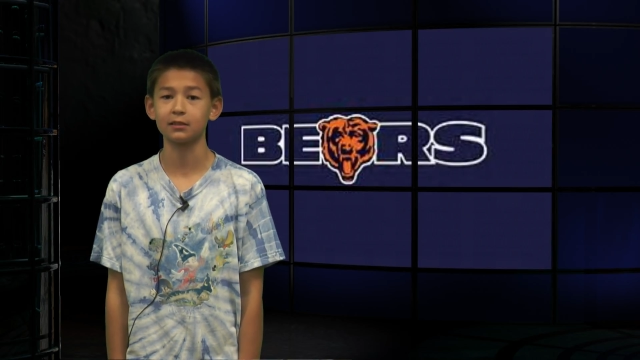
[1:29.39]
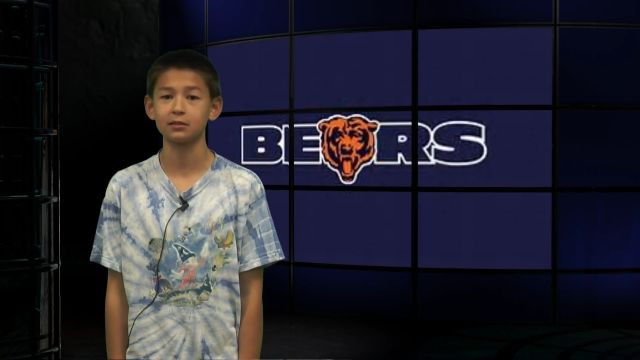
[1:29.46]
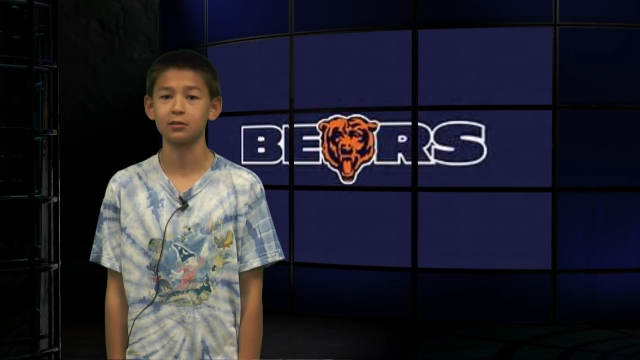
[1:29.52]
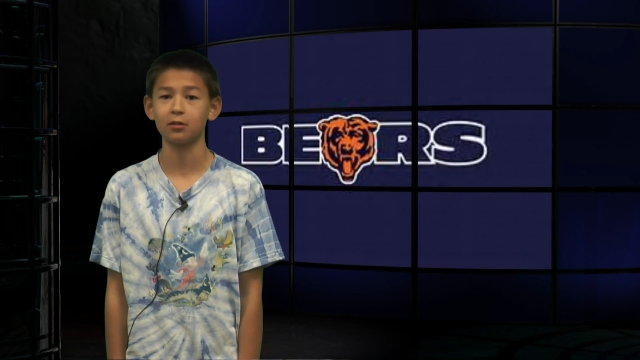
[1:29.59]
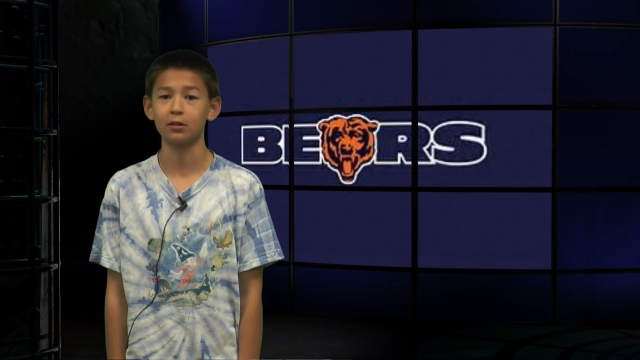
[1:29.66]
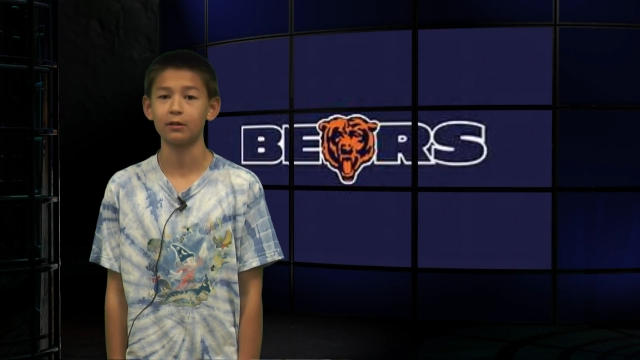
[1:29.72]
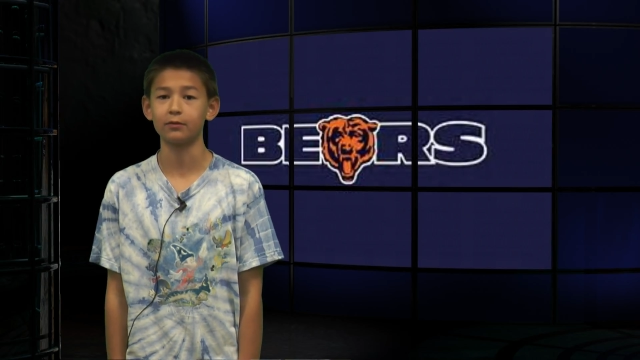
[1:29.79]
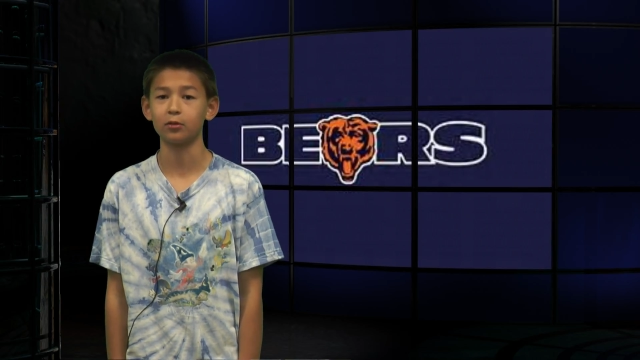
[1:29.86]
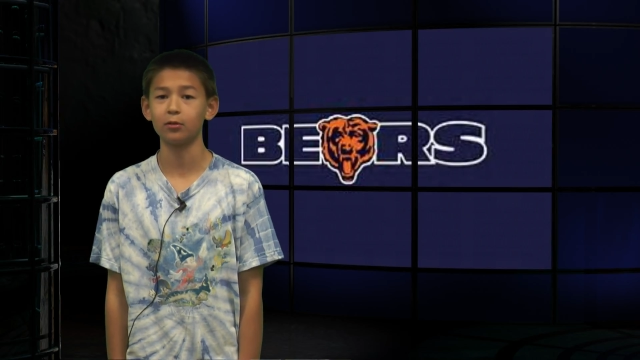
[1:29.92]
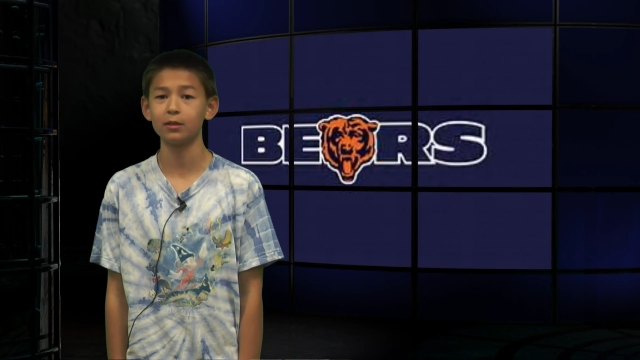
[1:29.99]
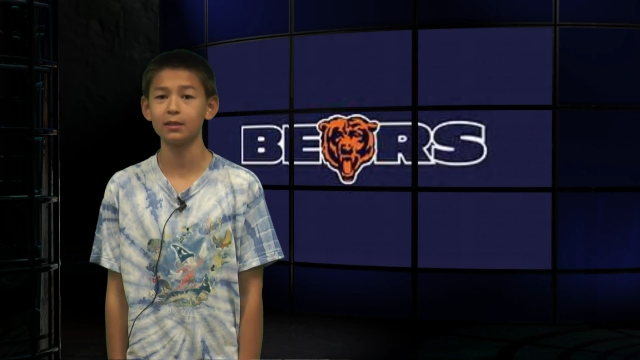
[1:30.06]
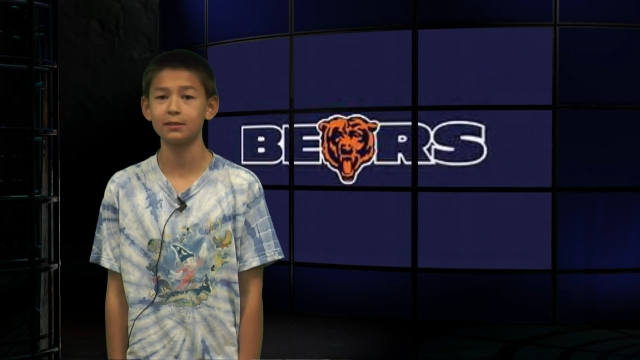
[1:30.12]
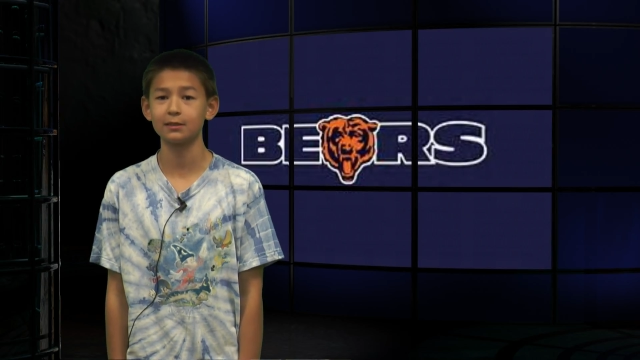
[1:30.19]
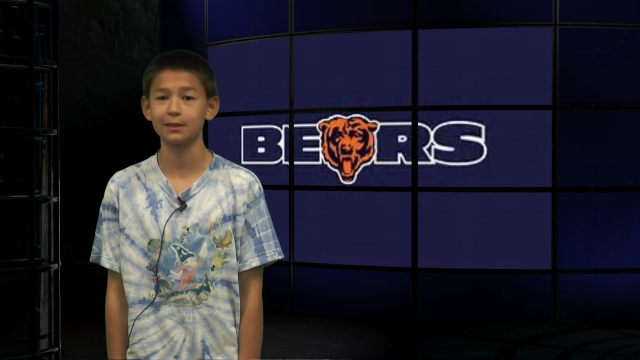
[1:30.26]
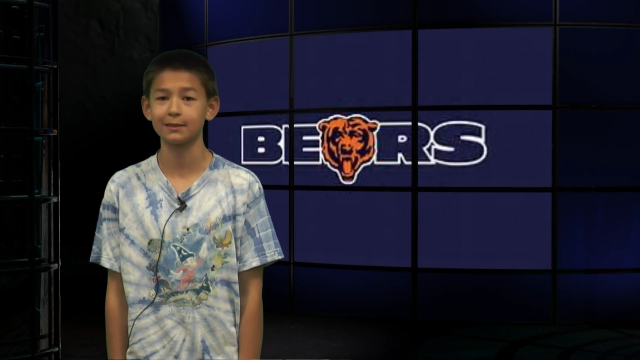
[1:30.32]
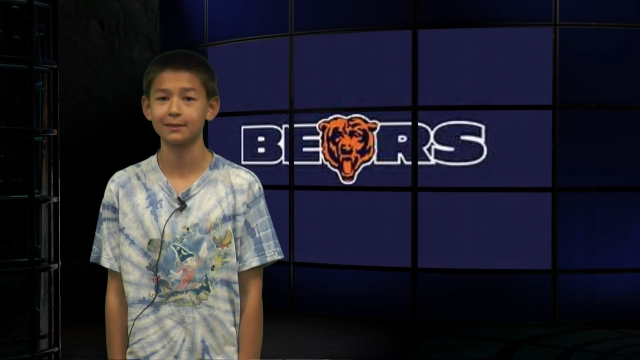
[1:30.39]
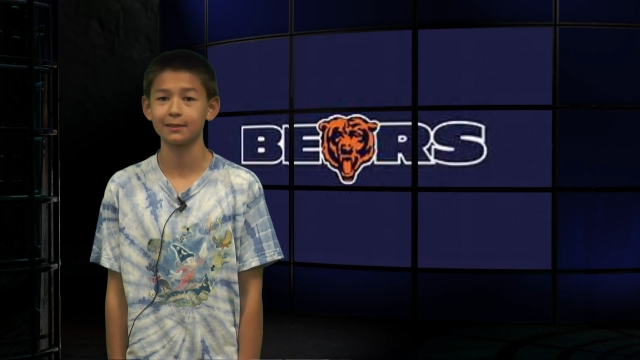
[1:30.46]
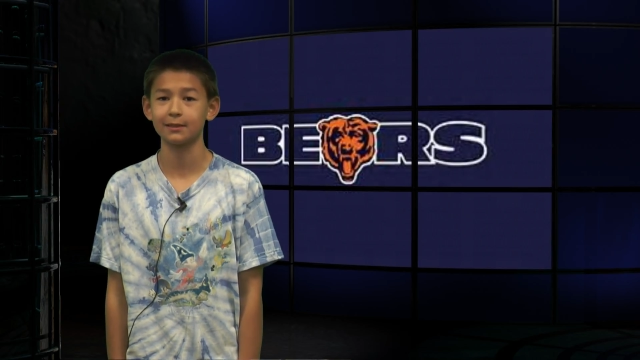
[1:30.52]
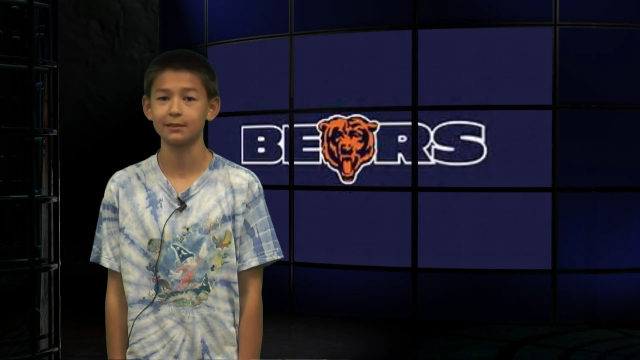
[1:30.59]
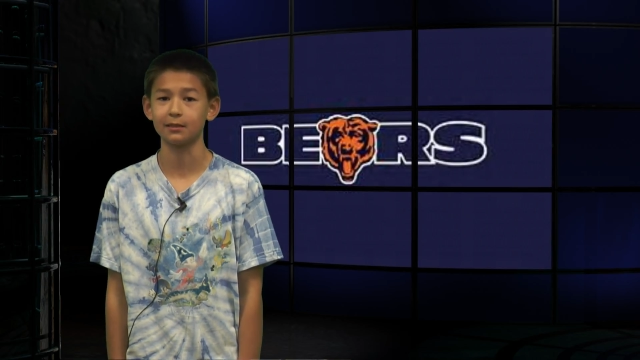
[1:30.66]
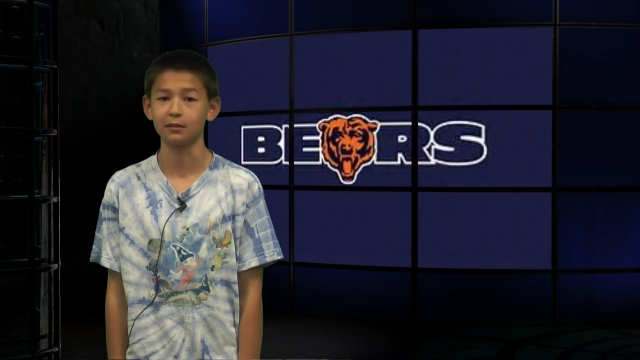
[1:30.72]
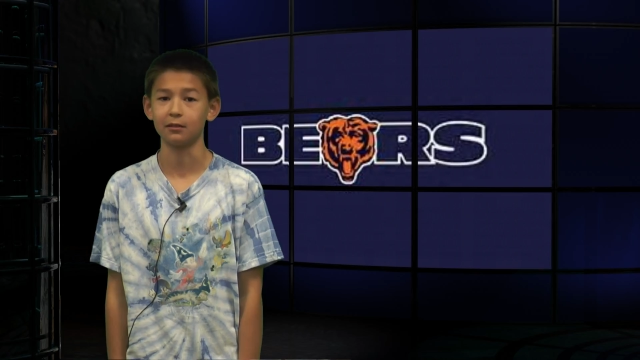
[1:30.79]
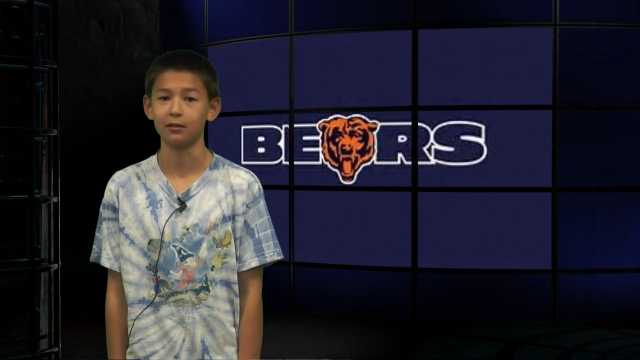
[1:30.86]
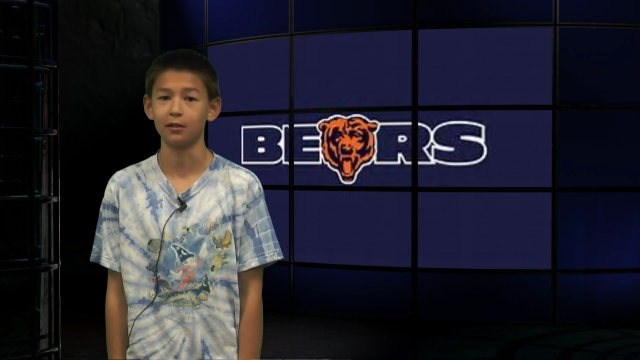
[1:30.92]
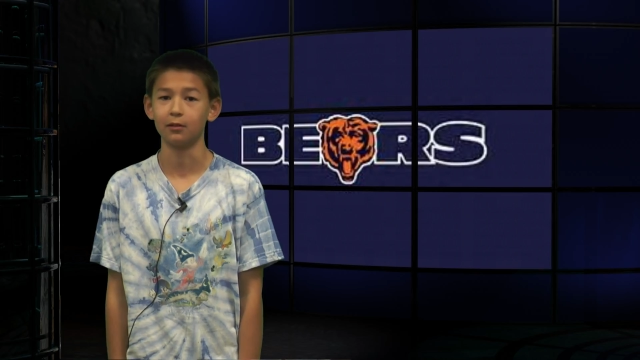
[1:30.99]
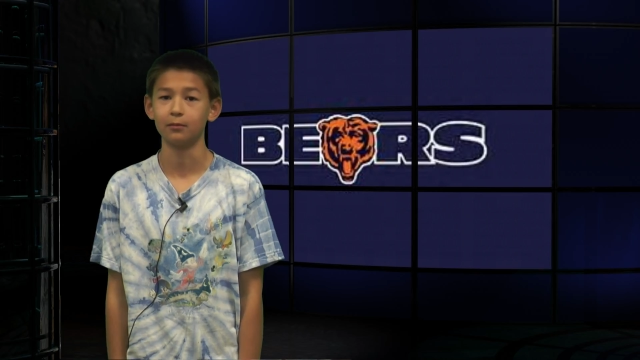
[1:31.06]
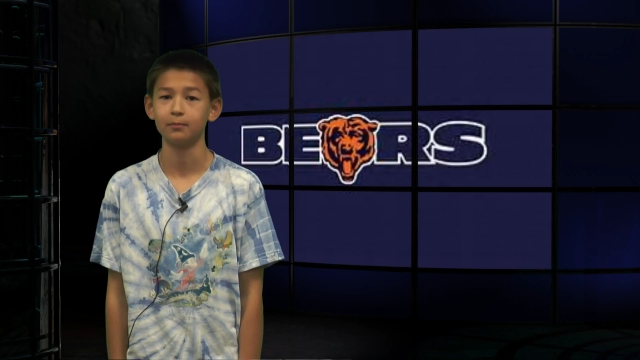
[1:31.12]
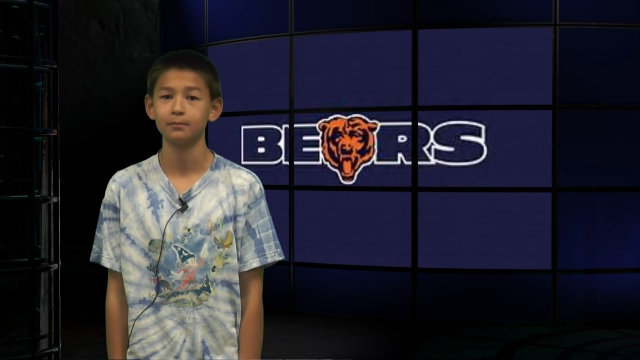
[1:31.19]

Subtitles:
score of 26-0.